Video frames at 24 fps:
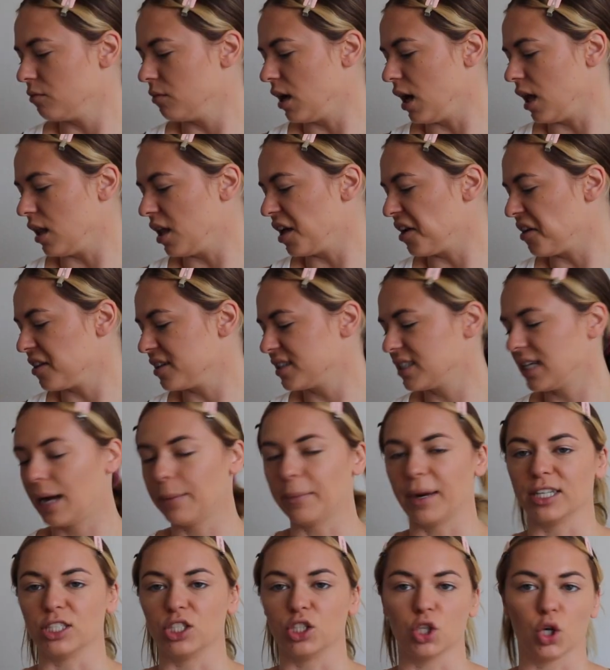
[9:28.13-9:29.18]
A lot of the time
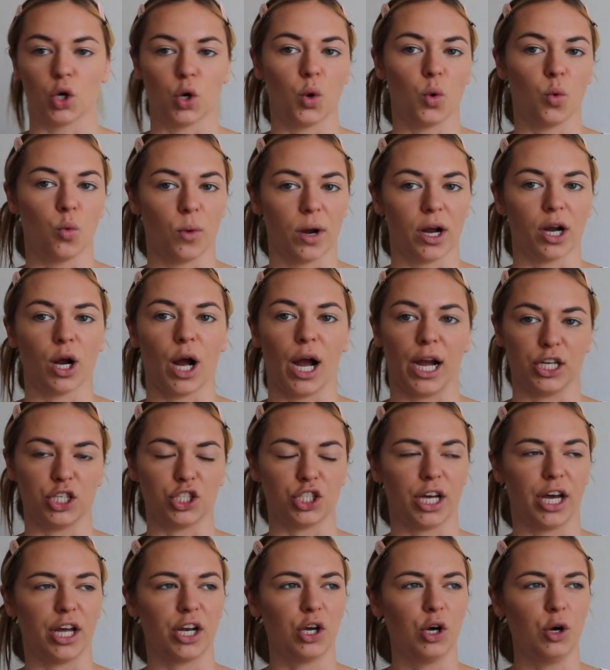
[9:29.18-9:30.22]
I don't wear
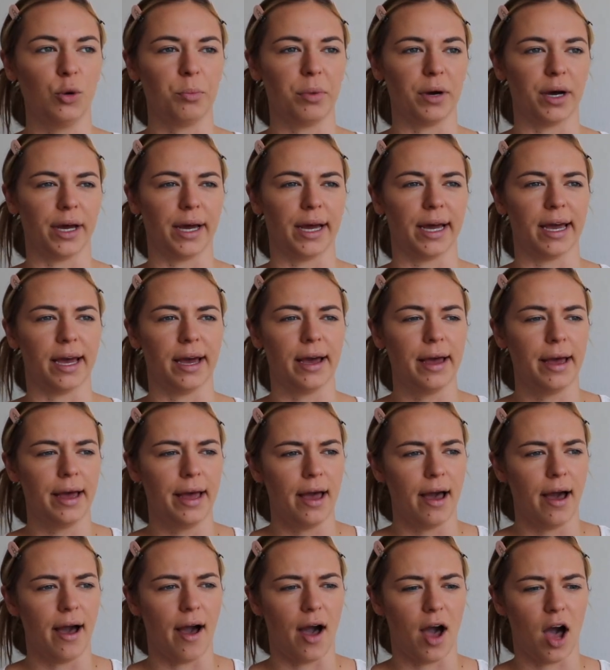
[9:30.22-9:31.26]
eyeshadow, but
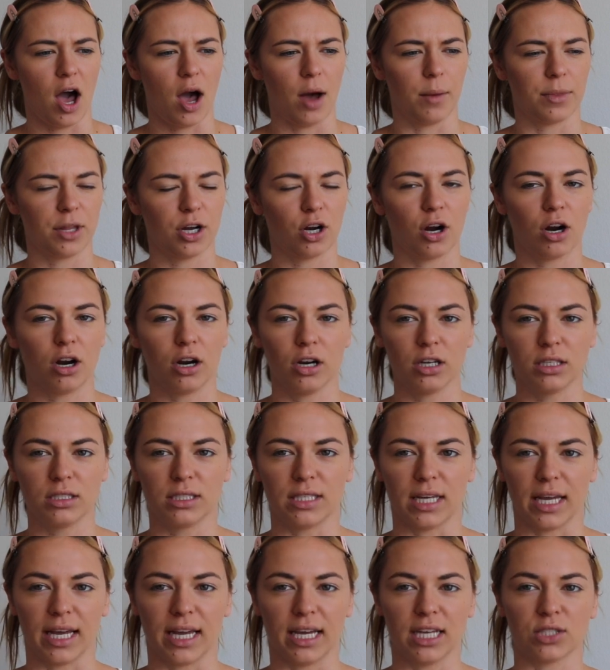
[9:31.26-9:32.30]
Um, there are
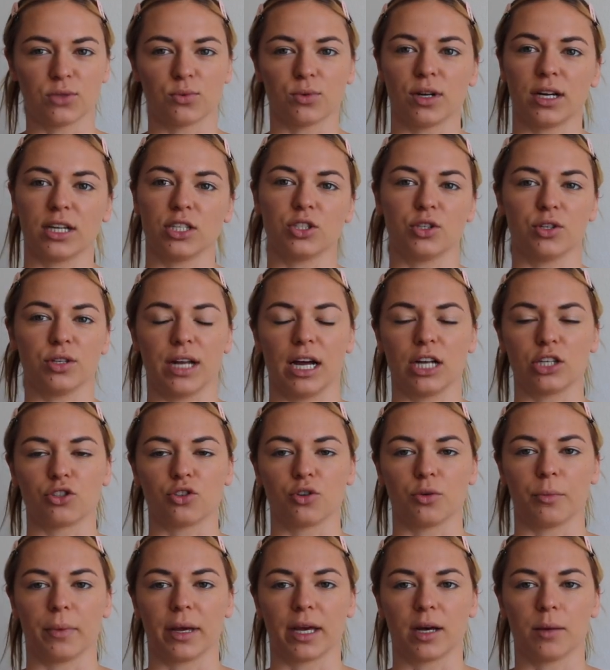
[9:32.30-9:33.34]
days where I do a
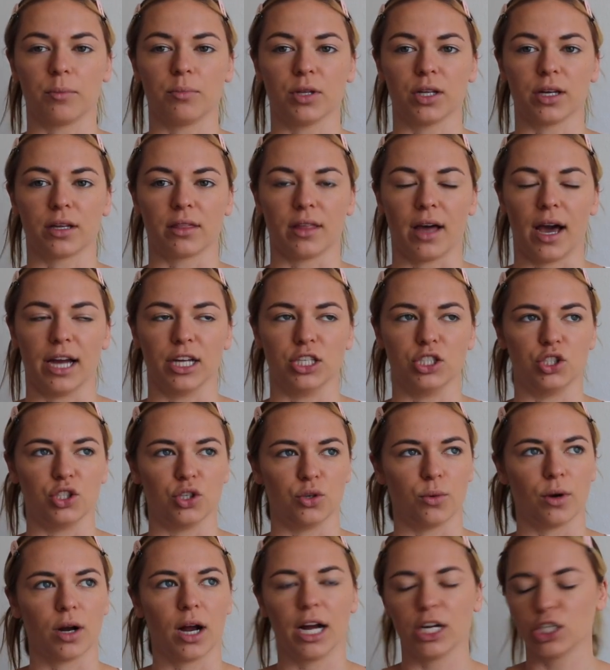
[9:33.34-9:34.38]
natural makeup look that I
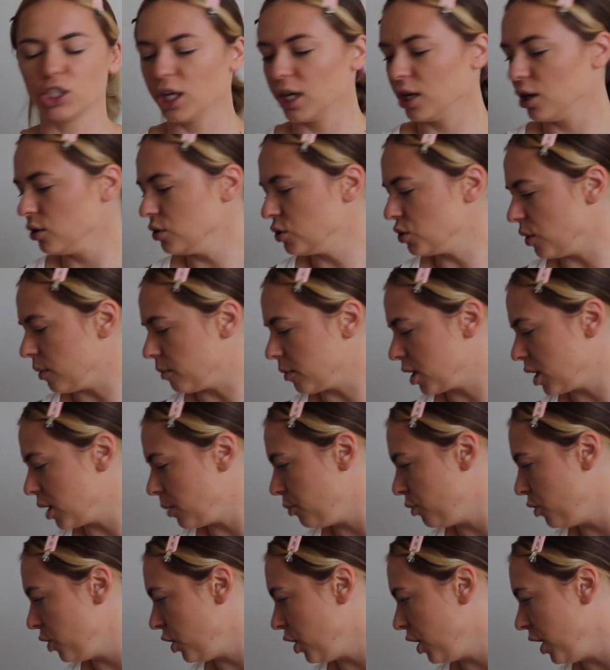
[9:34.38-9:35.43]
do wear eyeshadow, so I'm going
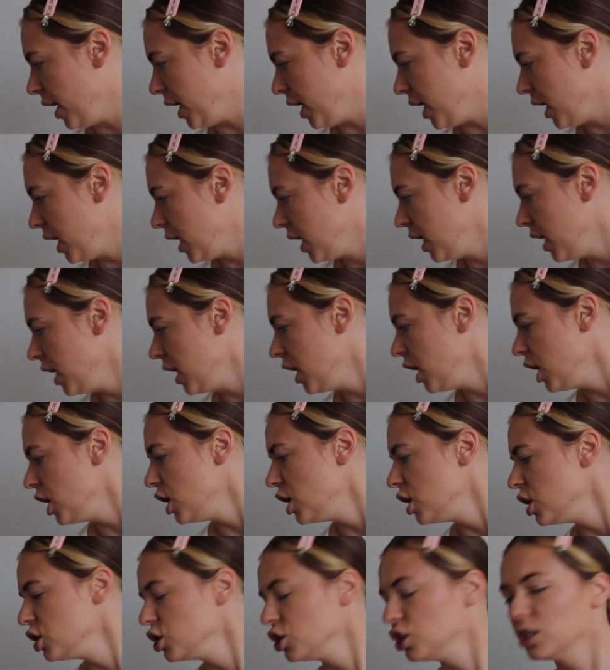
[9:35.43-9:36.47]
to put
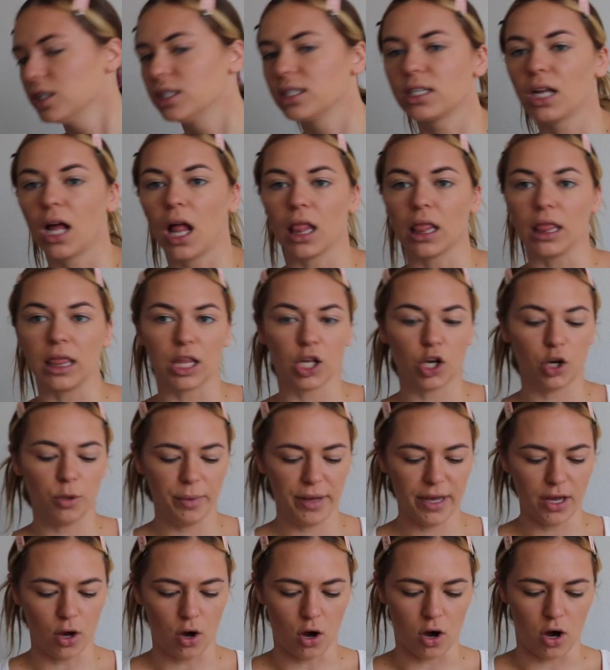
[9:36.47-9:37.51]
just a little
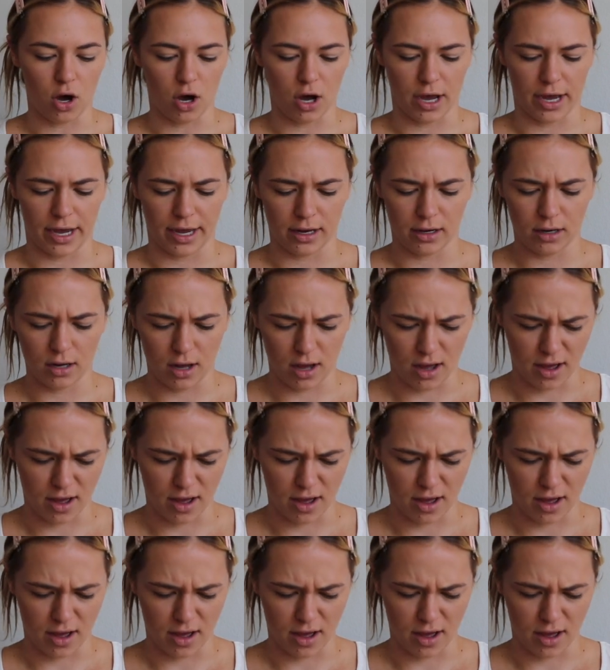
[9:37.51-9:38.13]
bit on.